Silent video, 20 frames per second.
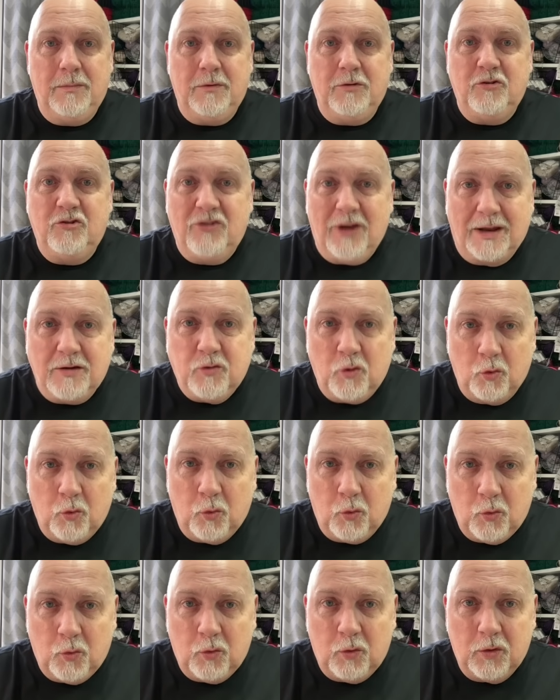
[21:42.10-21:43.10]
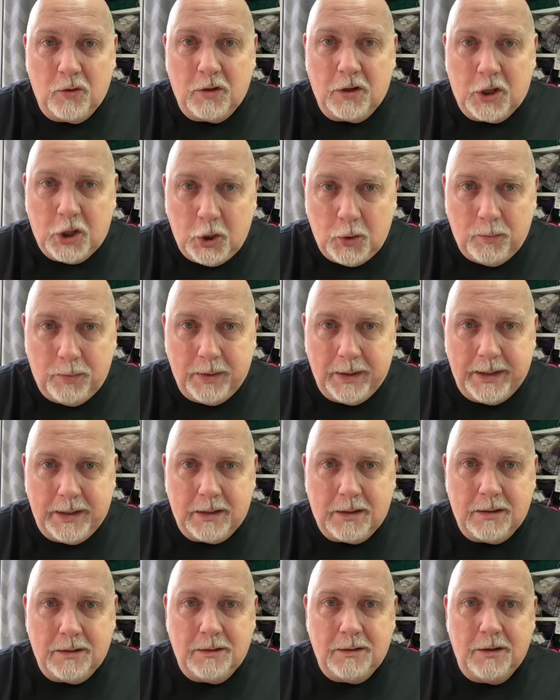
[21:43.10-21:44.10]
J'adore
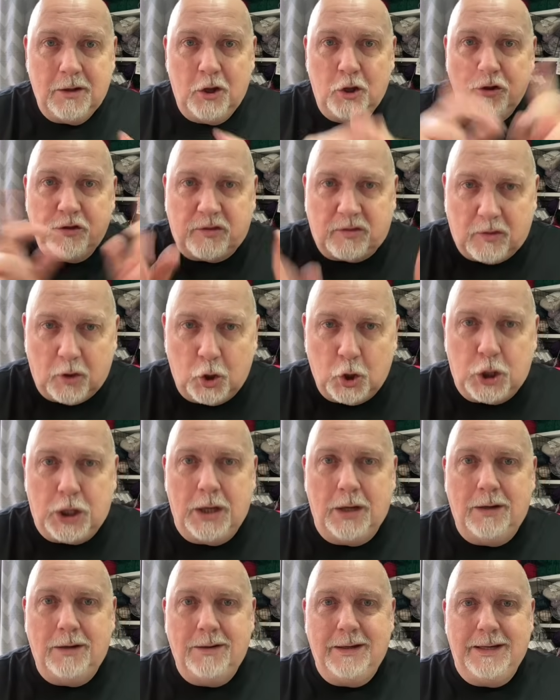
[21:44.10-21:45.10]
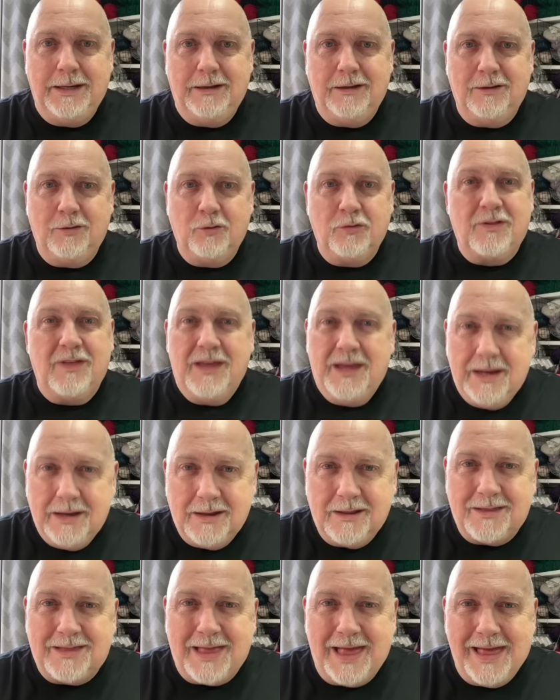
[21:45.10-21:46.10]
cubic circular needles in a
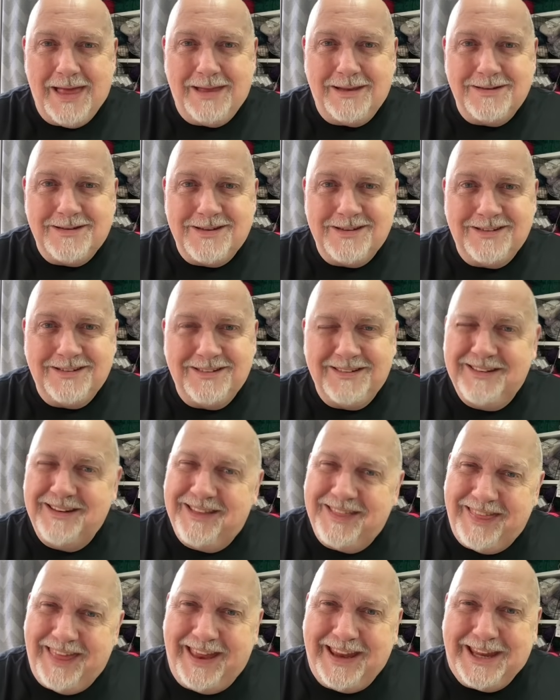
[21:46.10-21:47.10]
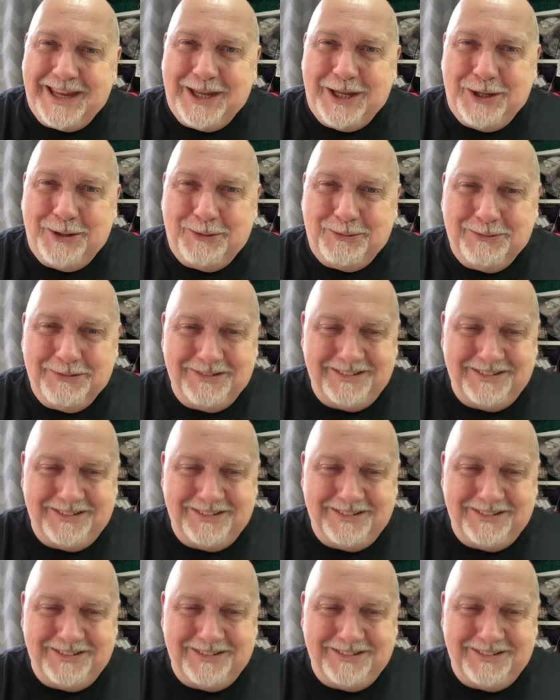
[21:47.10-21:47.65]
set. Thank you.